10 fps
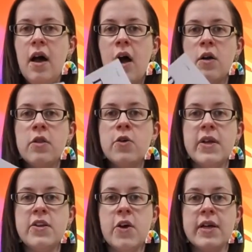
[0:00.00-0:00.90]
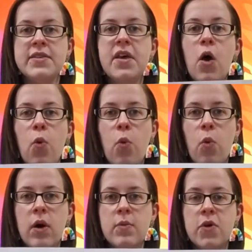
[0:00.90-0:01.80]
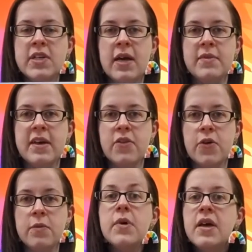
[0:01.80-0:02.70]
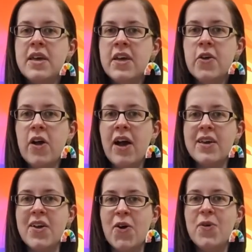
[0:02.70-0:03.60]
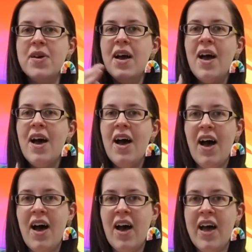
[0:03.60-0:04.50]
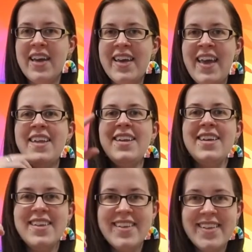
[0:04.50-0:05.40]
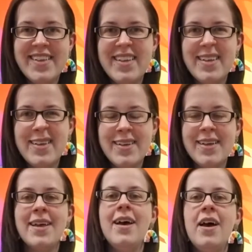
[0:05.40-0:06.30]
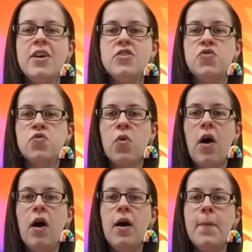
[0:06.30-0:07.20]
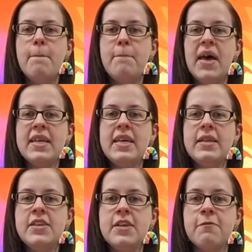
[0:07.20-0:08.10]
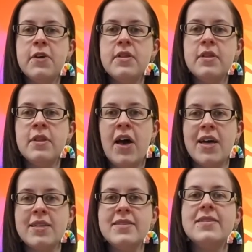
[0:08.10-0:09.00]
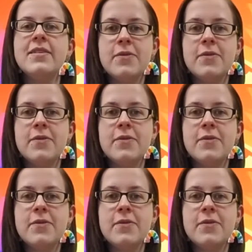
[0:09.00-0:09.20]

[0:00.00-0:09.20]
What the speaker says: our learning targets one more time together. Here I go. I can draw many different lines.